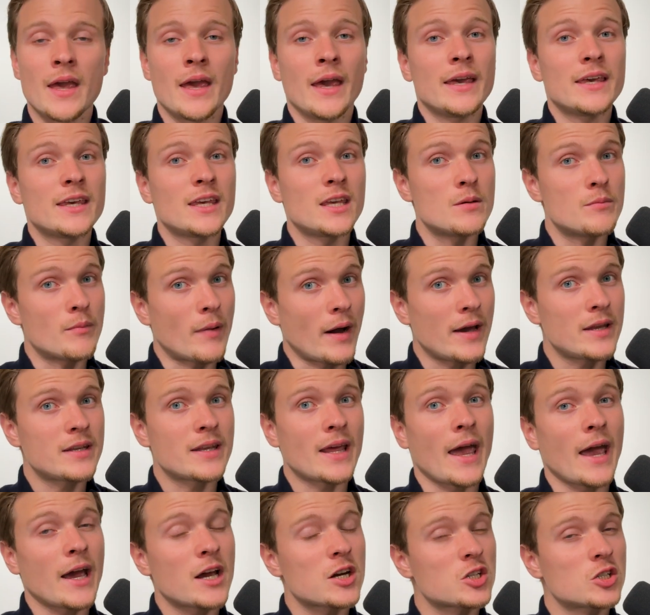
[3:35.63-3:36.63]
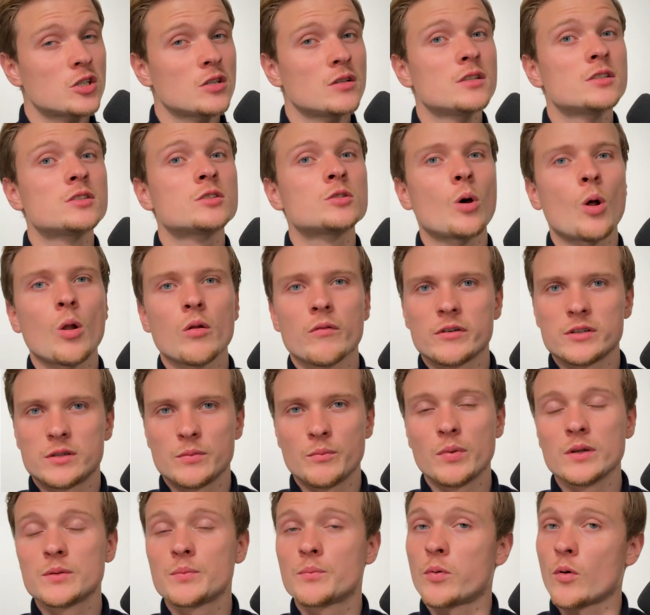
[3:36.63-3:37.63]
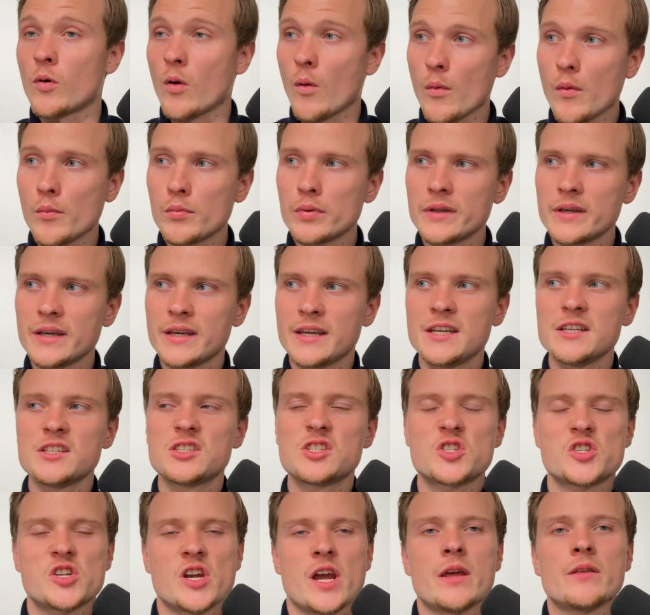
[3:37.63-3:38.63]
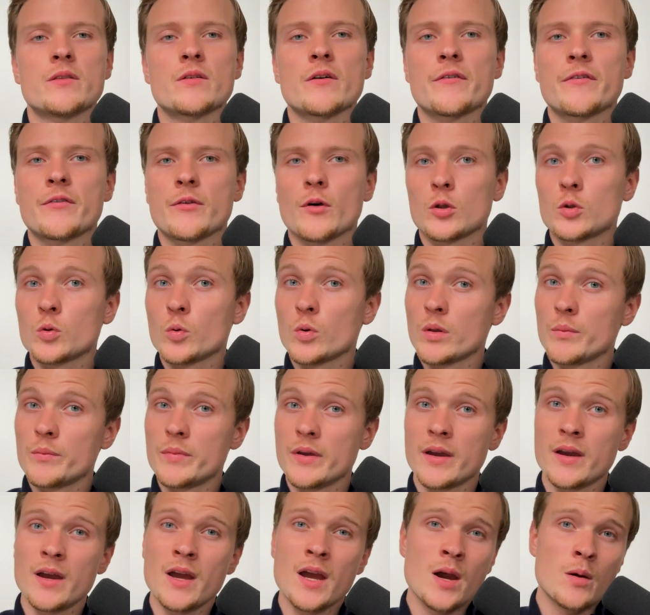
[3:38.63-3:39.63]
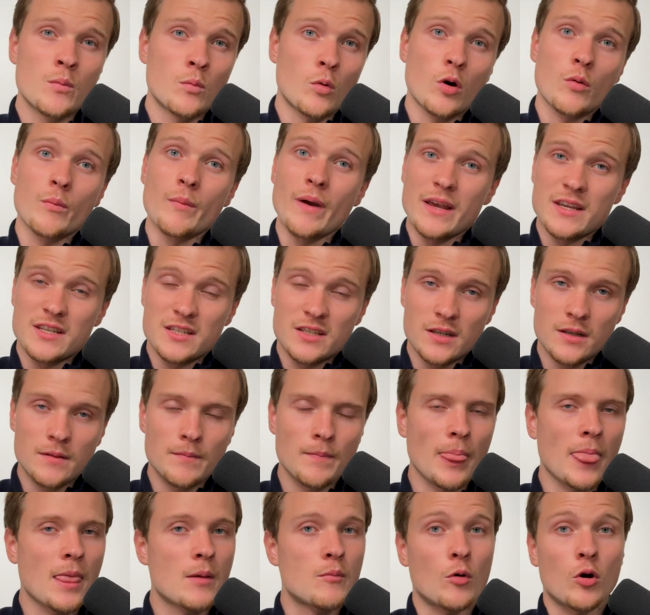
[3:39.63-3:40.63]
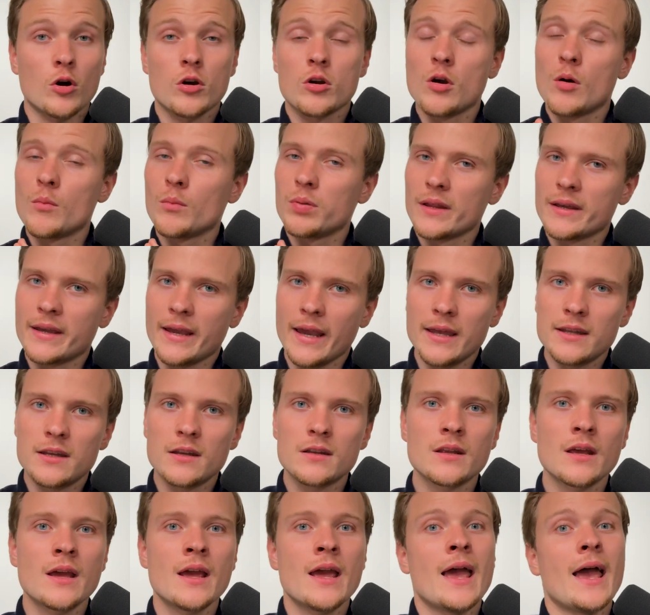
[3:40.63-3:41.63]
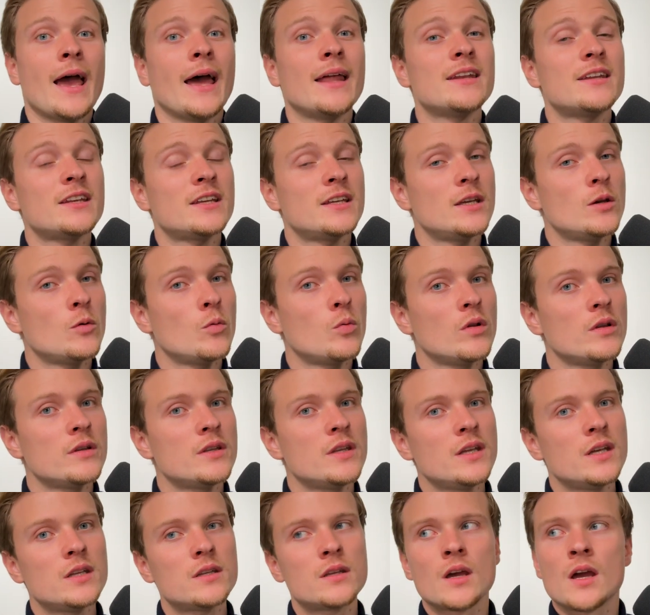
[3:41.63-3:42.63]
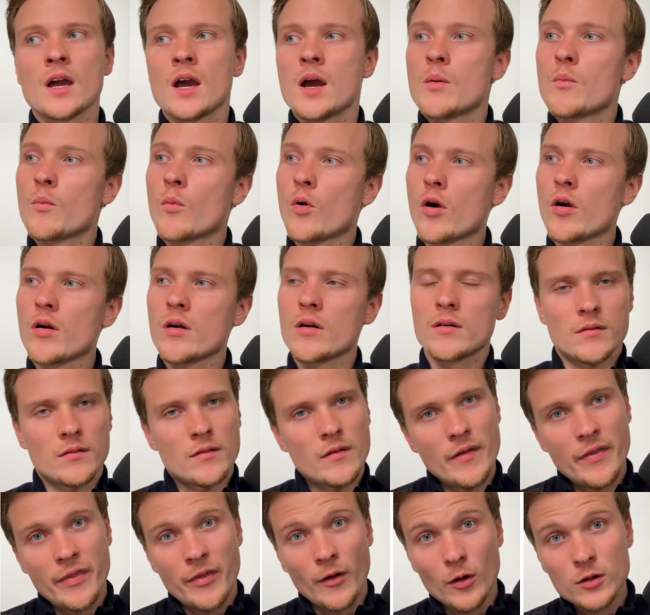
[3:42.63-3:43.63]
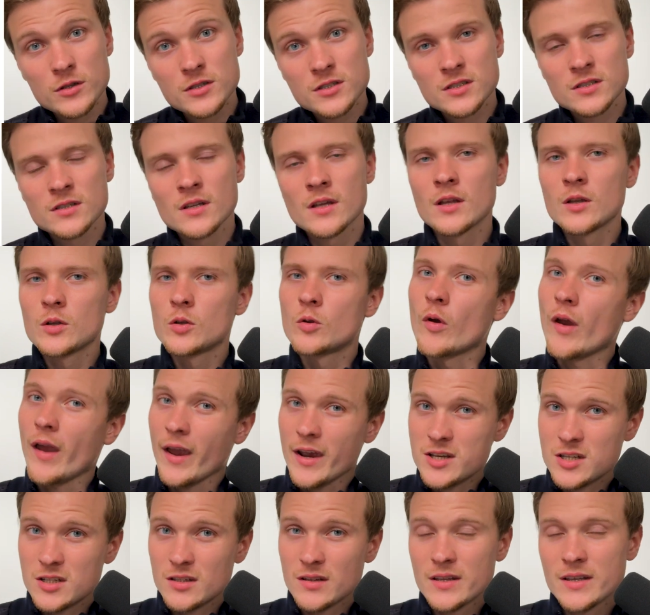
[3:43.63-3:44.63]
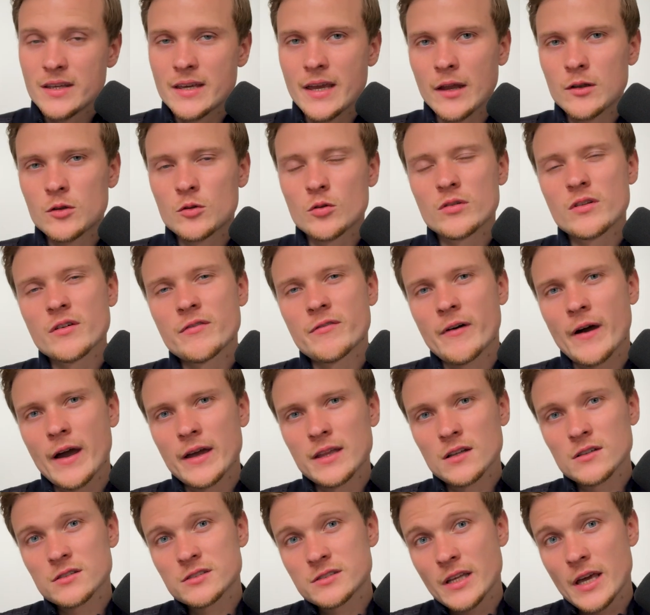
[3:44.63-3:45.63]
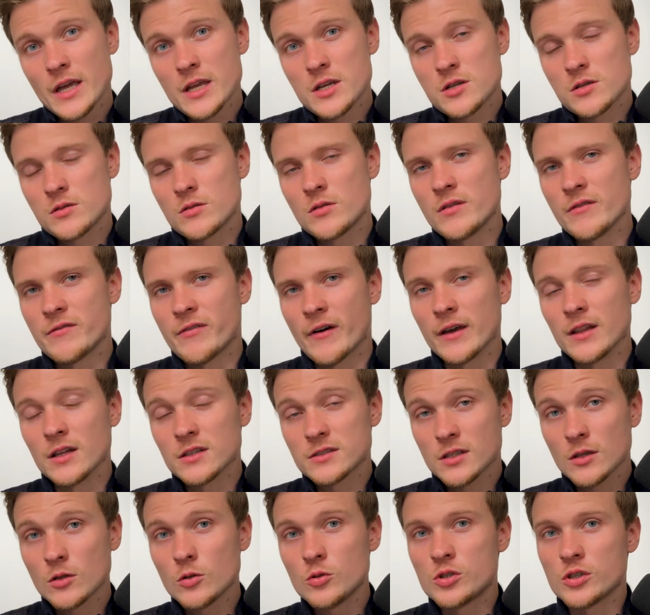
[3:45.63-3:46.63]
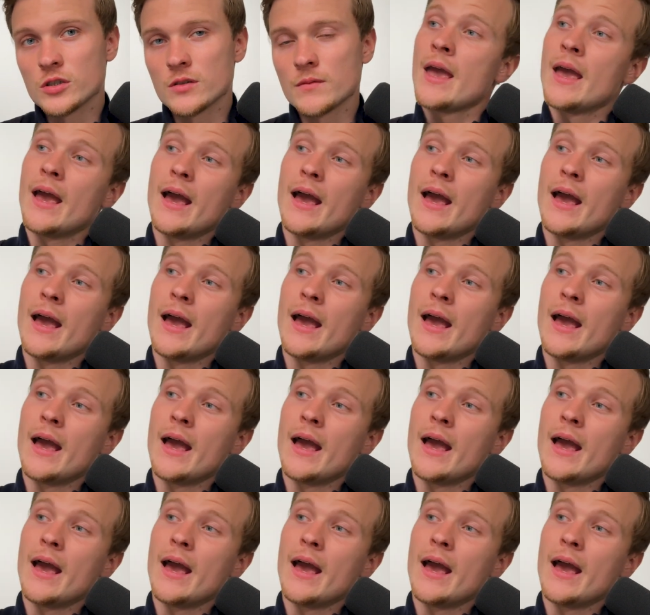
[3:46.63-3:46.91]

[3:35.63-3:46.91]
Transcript: He might actually solve it, but probably his chain of thought will be more messy, more complicated, and he will need more thoughts to actually get to the final stage, the final solution.